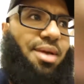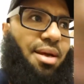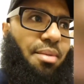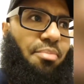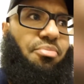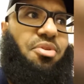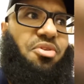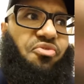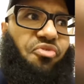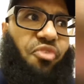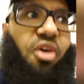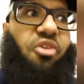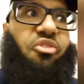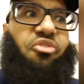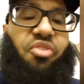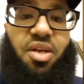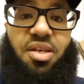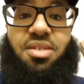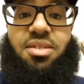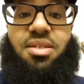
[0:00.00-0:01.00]
you know, it's
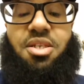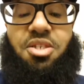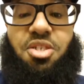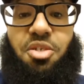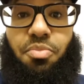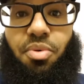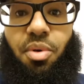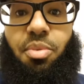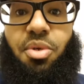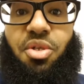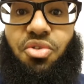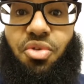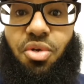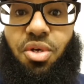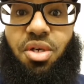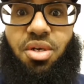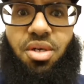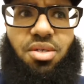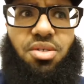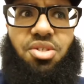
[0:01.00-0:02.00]
far-fetched that she probably
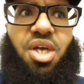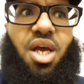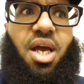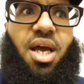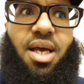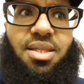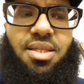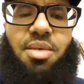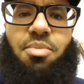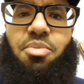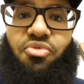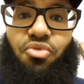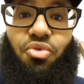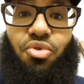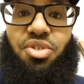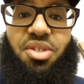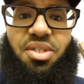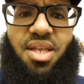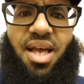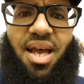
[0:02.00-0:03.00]
took a shahada
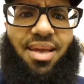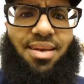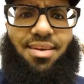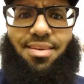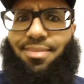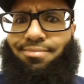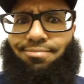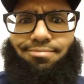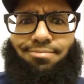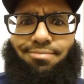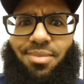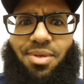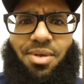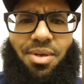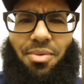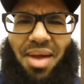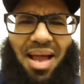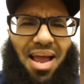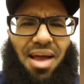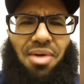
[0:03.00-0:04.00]
before she died.
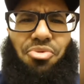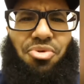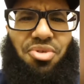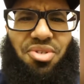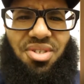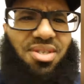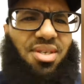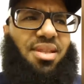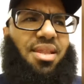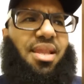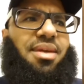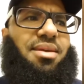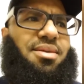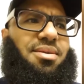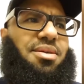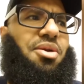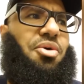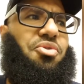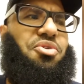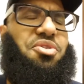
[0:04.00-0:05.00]
How would she,
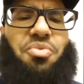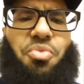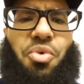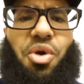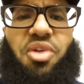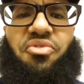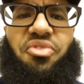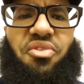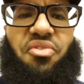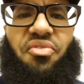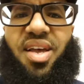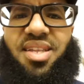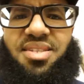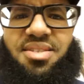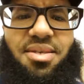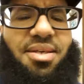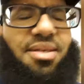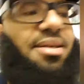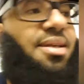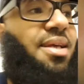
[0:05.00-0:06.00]
like, you know, she works at the
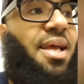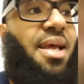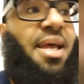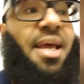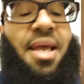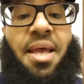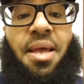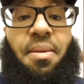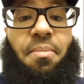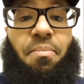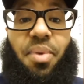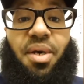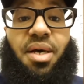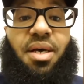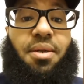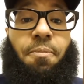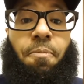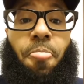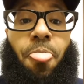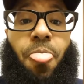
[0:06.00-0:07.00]
Vatican.
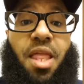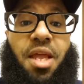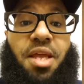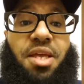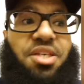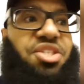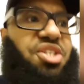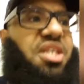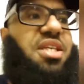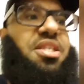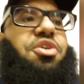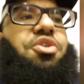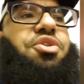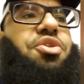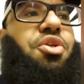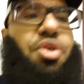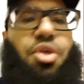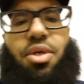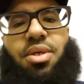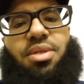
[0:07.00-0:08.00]
But she
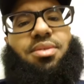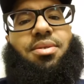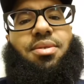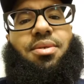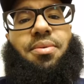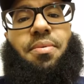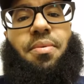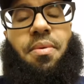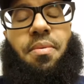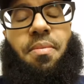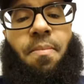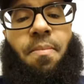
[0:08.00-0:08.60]
did good.